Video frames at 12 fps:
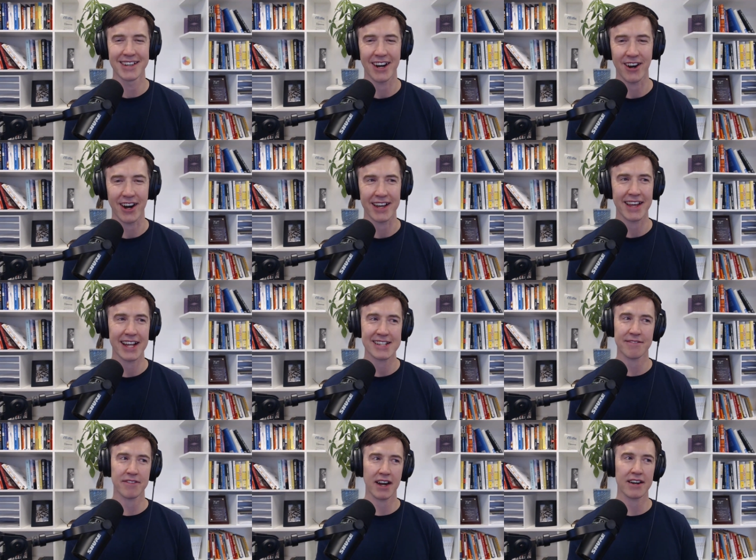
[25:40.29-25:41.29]
All right, that's a
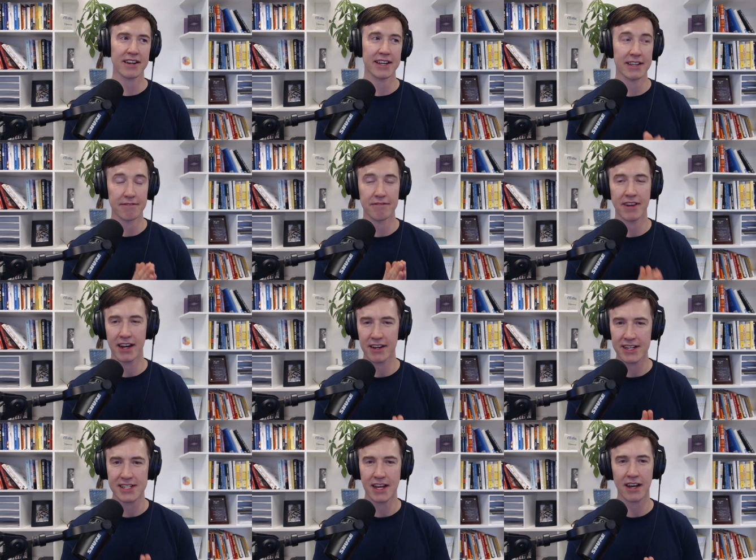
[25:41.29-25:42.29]
very, very
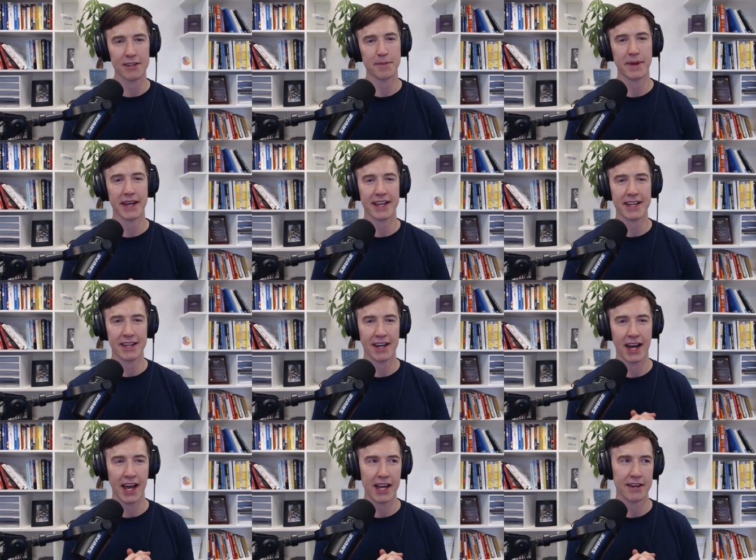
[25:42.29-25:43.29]
solid pick.
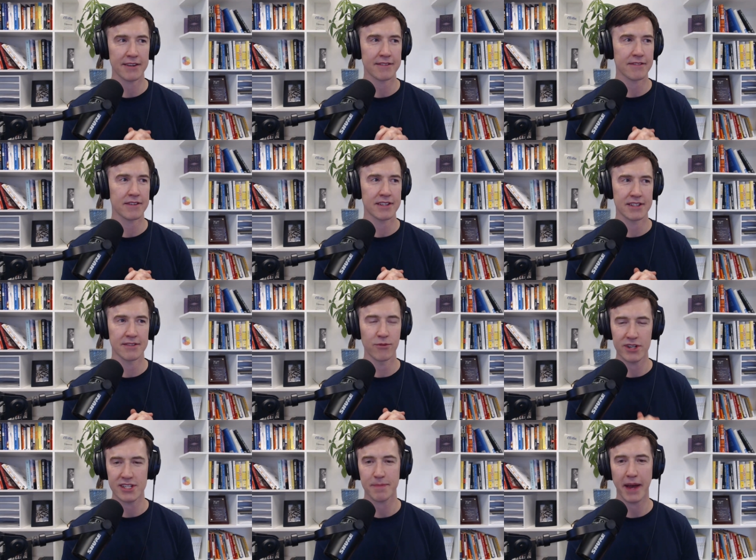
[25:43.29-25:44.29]
I
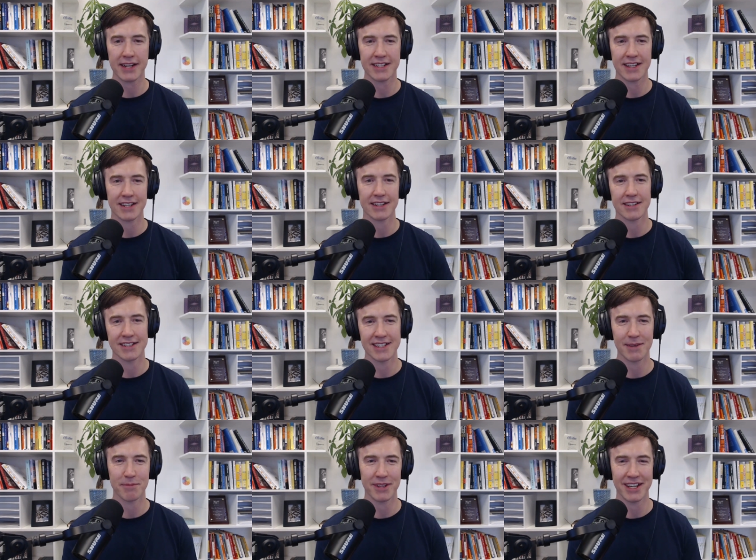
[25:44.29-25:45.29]
respect it
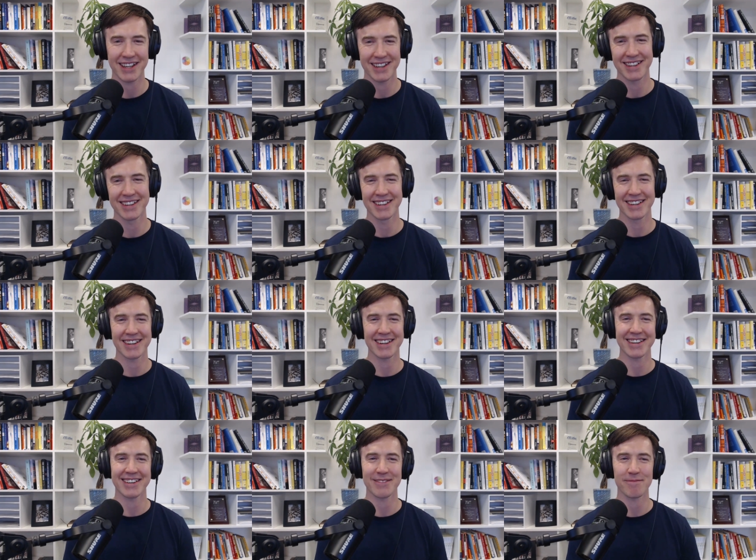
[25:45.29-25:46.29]
deeply.
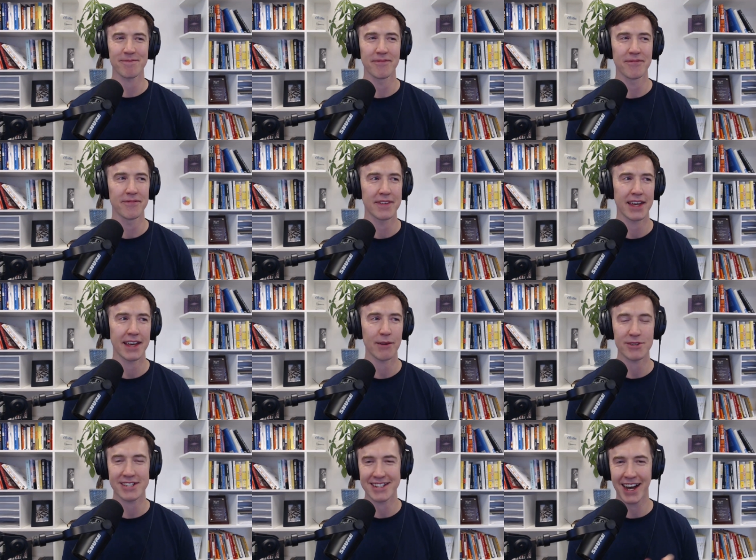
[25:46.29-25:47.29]
It
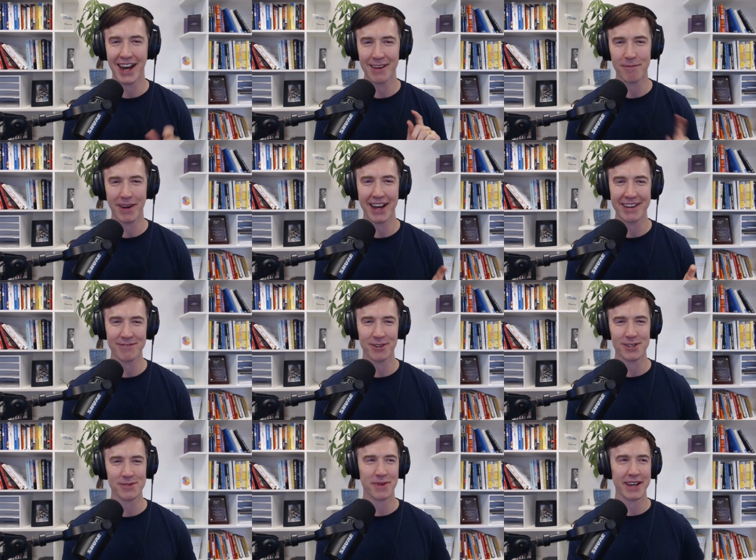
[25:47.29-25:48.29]
was not my
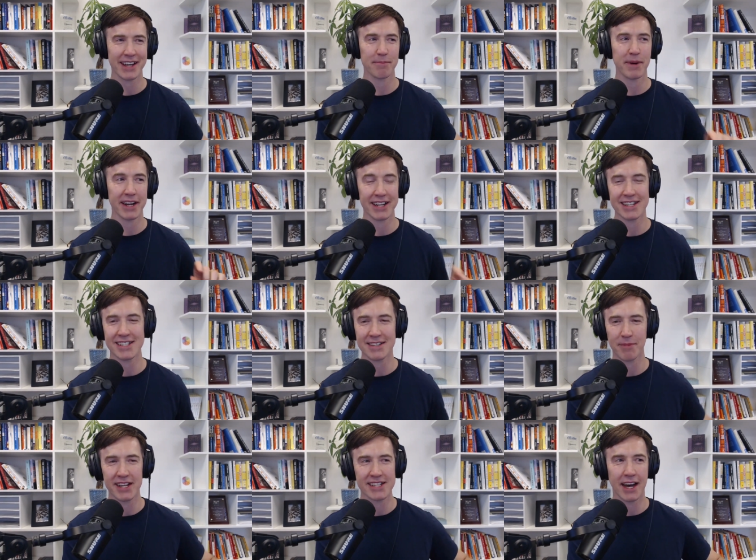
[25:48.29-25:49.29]
first pick, but it is in
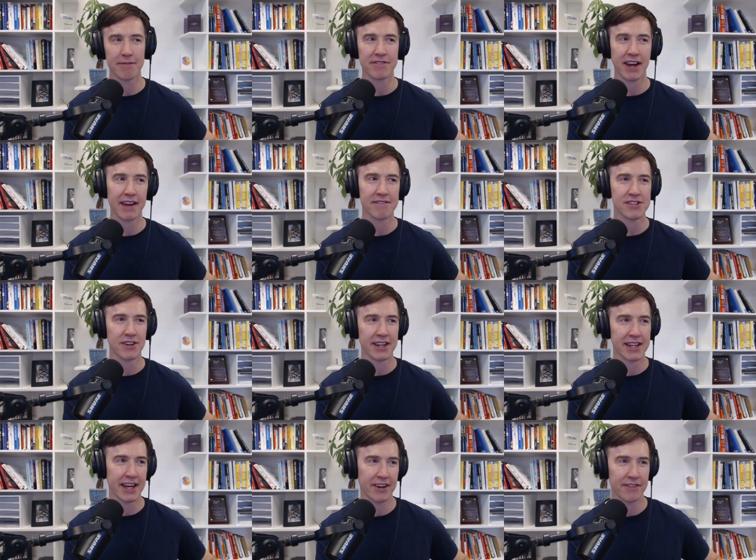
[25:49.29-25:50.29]
my top five. So I
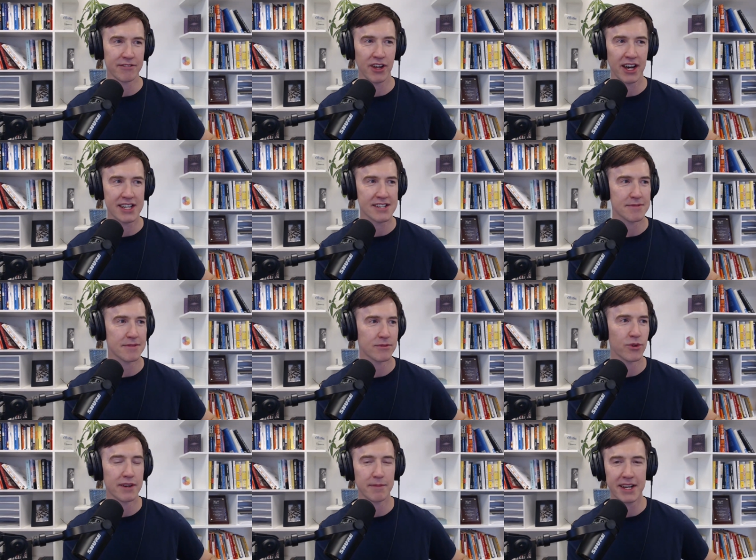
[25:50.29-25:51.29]
now have lost
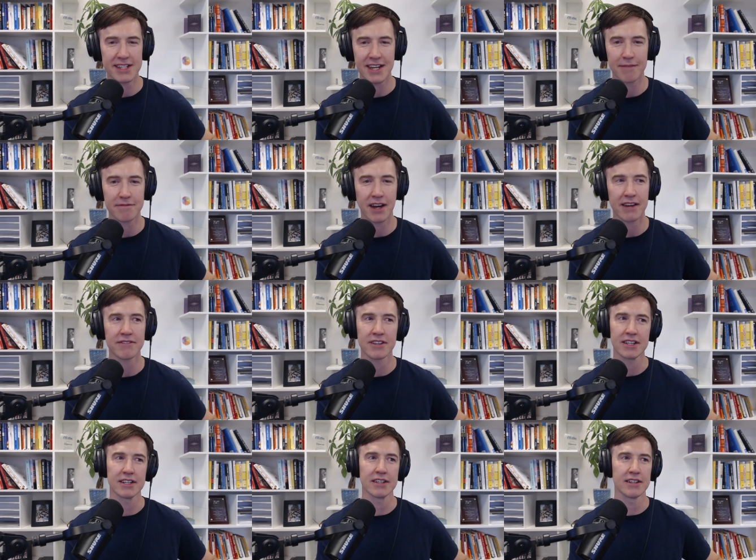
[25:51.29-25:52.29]
one of my top five.
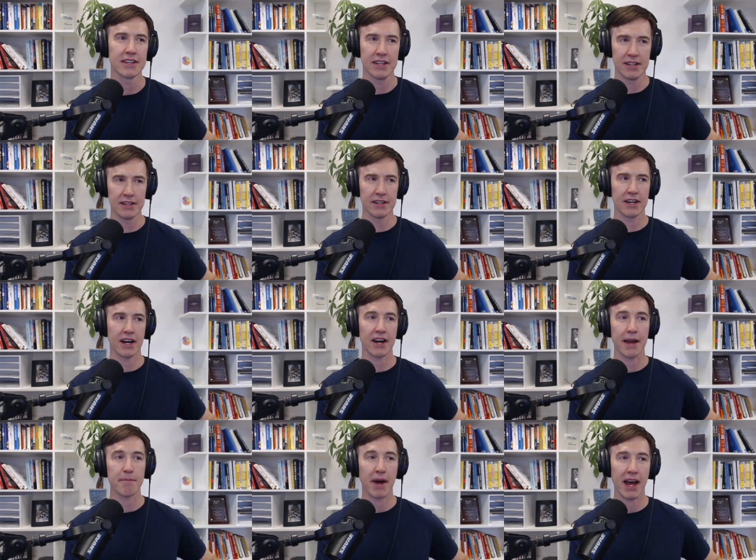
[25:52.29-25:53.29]
All
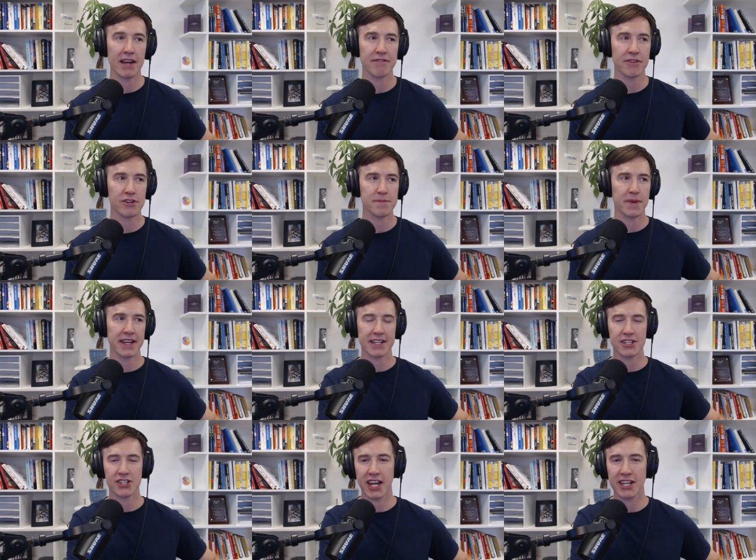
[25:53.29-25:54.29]
right, my first pick is
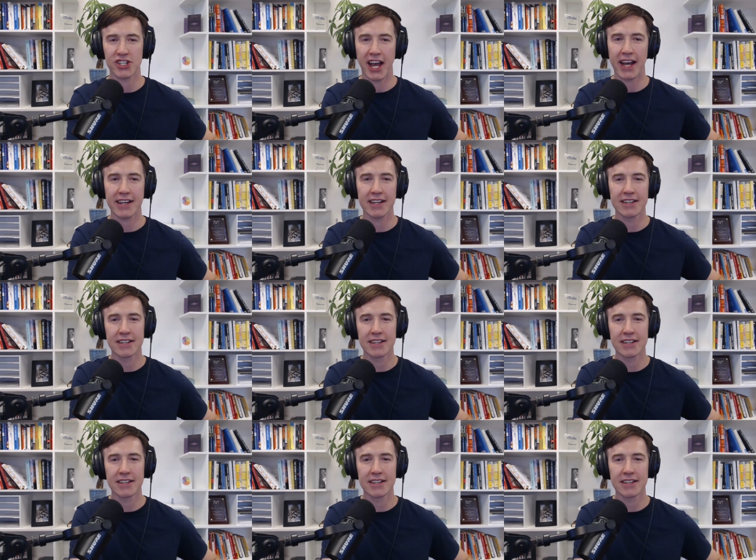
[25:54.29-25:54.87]
Shake Shack.